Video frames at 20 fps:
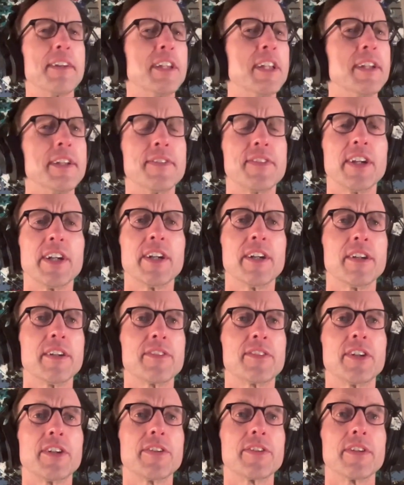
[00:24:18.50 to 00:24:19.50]
they're
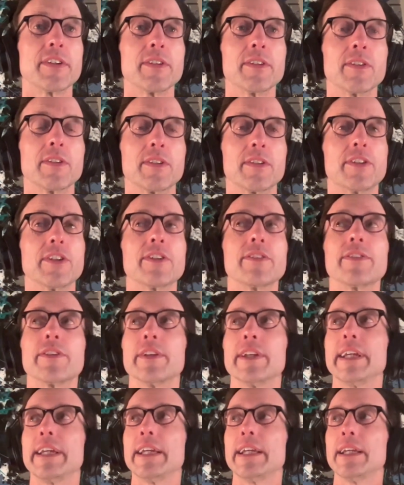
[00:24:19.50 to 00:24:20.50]
they're the, they're
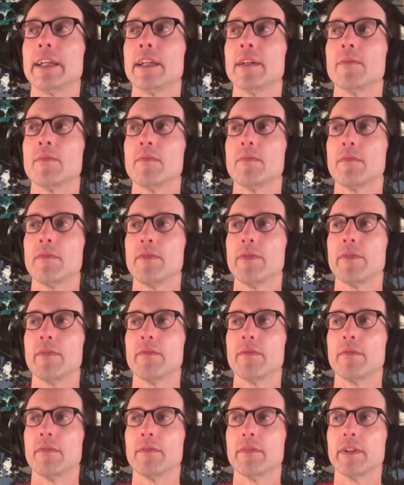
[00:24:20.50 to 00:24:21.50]
the
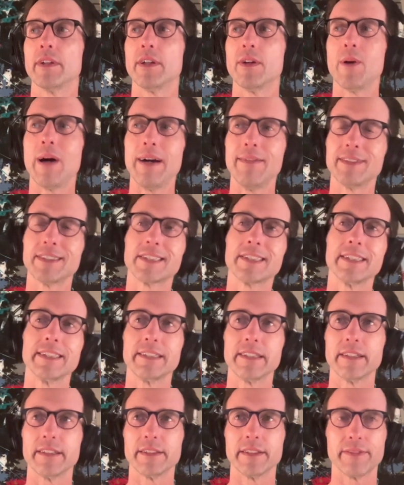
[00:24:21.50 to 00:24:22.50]
you know obviously
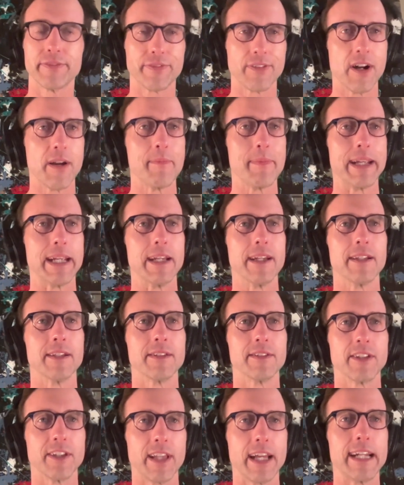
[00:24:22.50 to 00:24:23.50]
the the front man
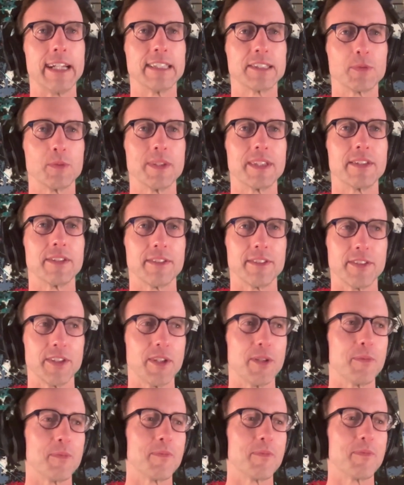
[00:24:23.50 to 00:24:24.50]
the ladies want the you
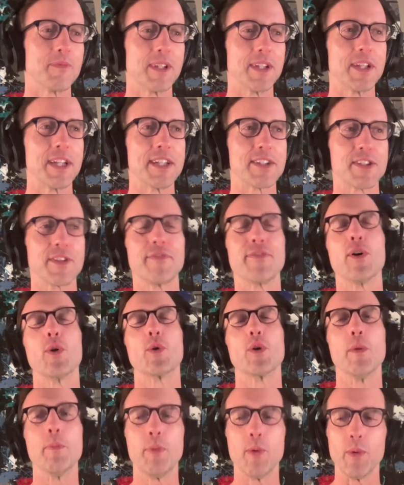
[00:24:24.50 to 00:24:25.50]
know is the
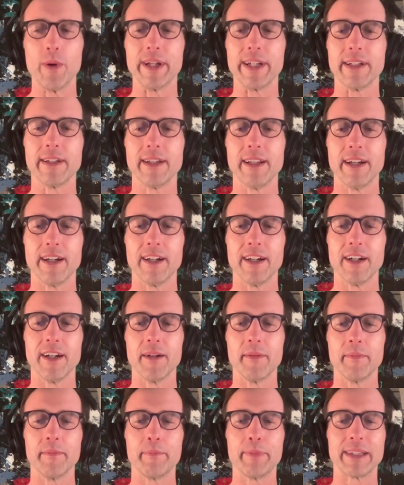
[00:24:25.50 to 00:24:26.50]
focal point.
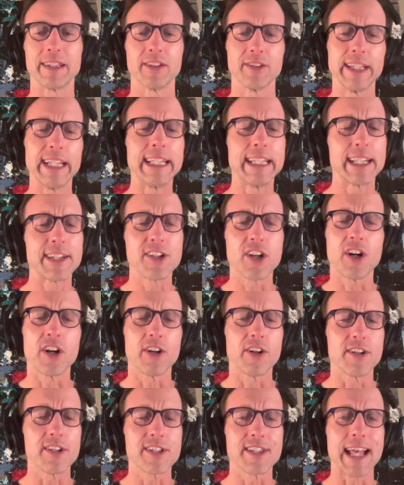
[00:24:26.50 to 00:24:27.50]
Um, but the lead
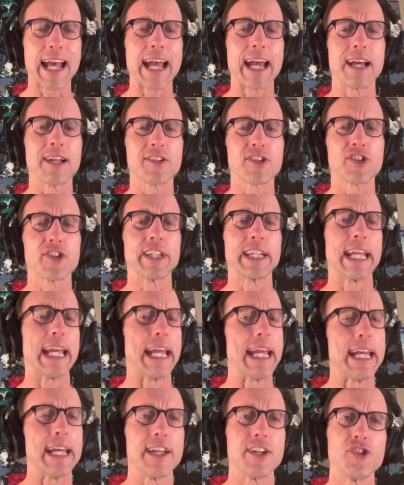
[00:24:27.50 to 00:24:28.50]
guitarist has the
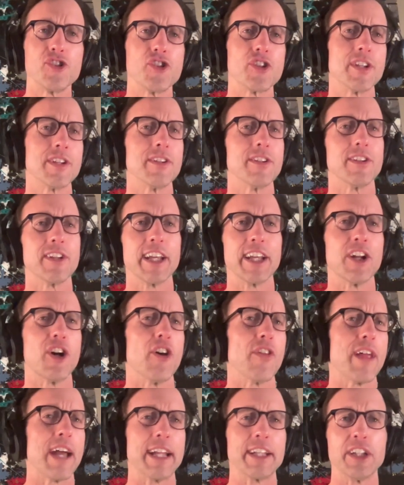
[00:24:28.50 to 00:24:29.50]
edge and and
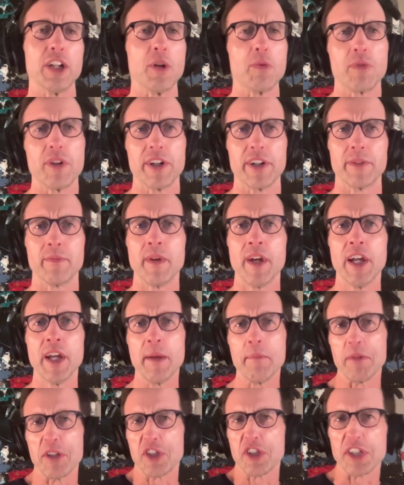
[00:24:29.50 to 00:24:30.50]
all that. You know, they're
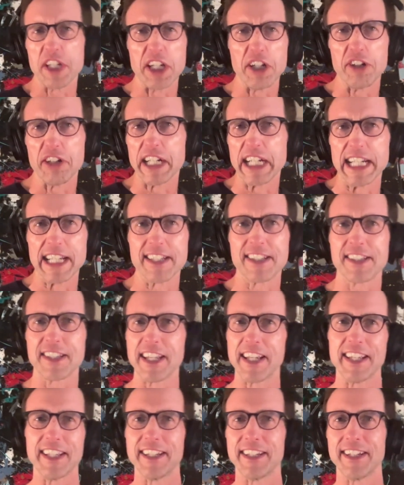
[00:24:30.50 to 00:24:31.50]
mysterious
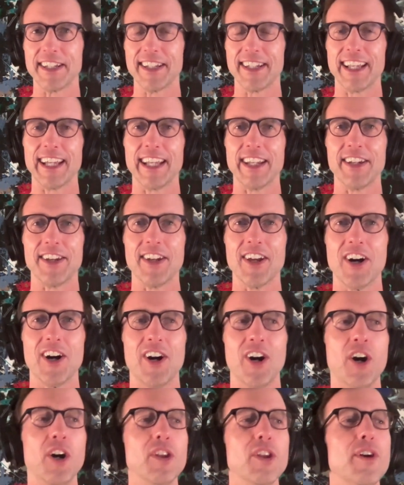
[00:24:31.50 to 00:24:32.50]
and and
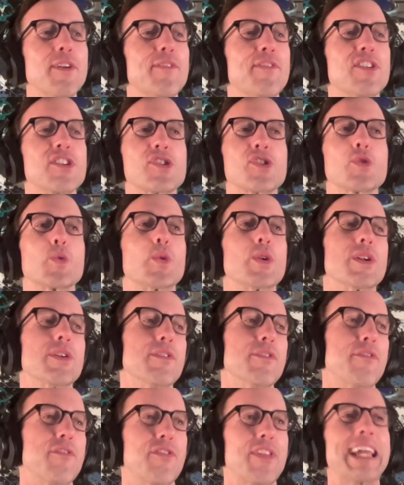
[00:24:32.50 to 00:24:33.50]
all of the sort
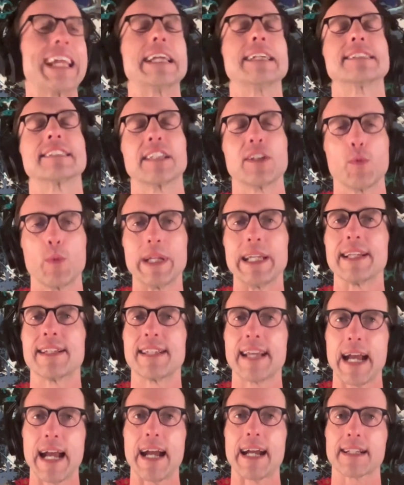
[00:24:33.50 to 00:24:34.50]
of things that we
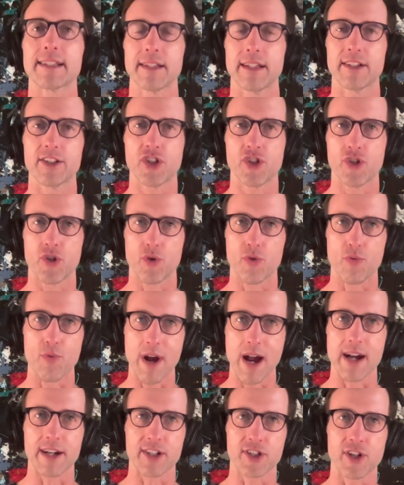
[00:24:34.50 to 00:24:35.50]
attach to
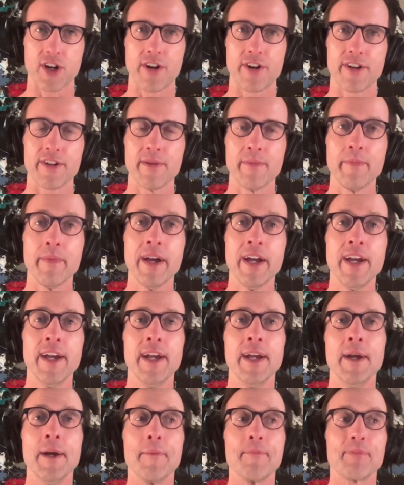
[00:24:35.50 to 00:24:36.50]
rock stardom.
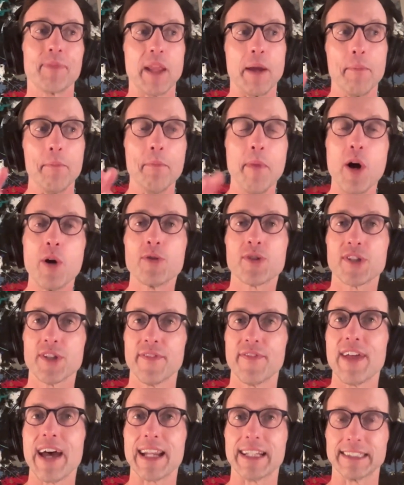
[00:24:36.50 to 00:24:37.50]
Most
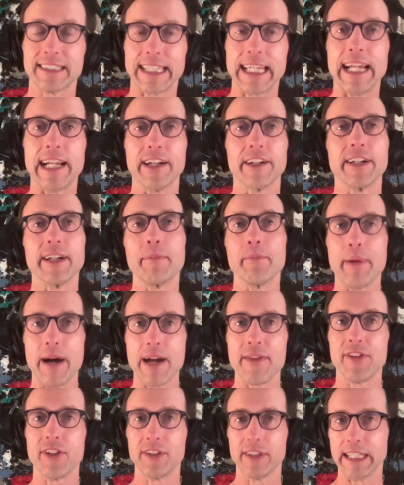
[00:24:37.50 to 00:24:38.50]
of that is carried
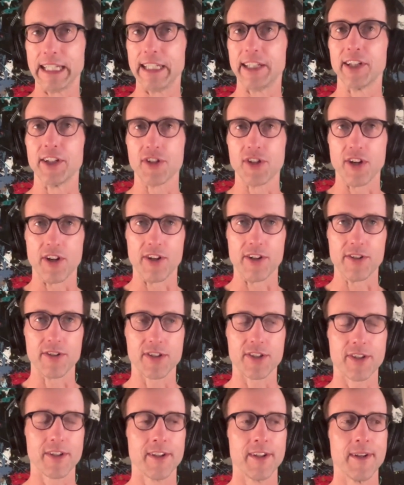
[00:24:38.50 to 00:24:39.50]
by the lead
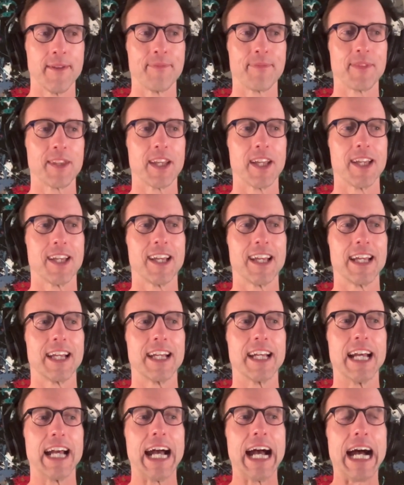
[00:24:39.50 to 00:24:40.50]
guitarist. Correct.
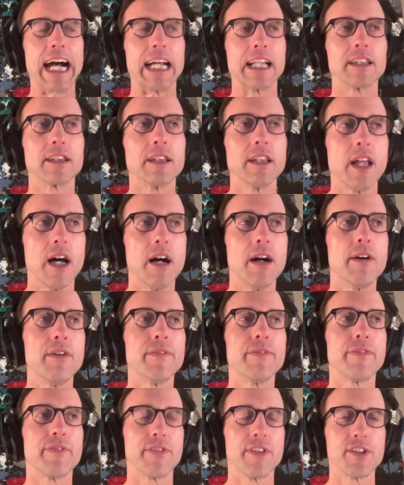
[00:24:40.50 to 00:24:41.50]
I
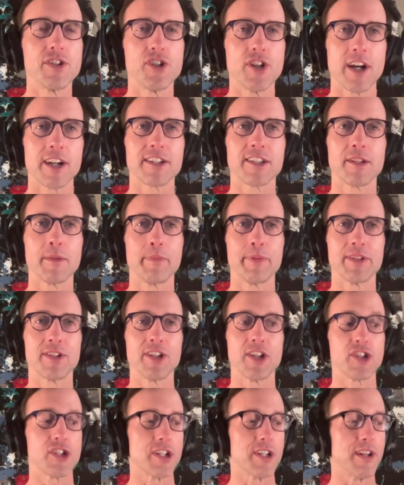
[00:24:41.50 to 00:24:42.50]
love the
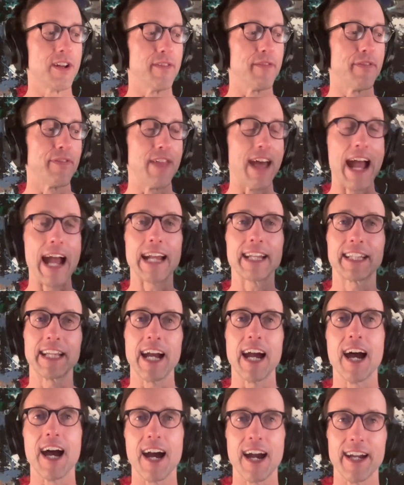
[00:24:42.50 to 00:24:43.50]
juxtaposition of that
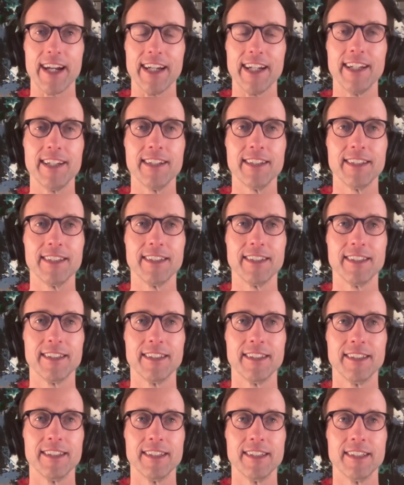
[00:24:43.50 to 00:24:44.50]
guy,
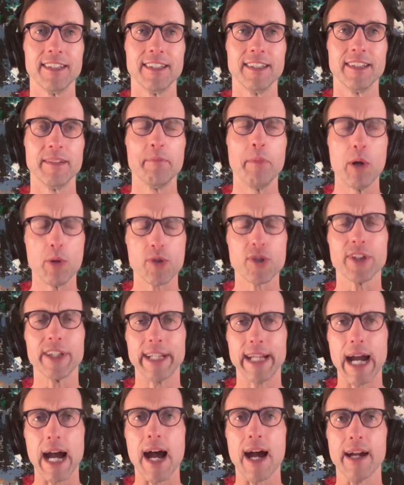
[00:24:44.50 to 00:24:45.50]
mostly
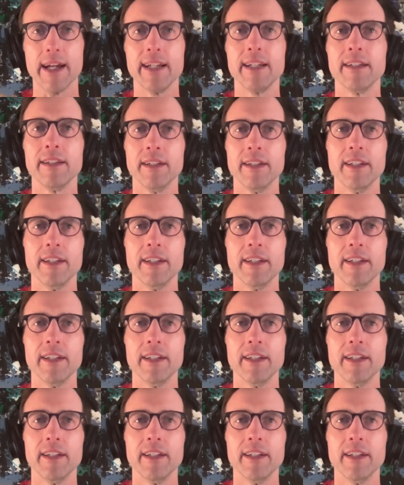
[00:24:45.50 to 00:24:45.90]
guy,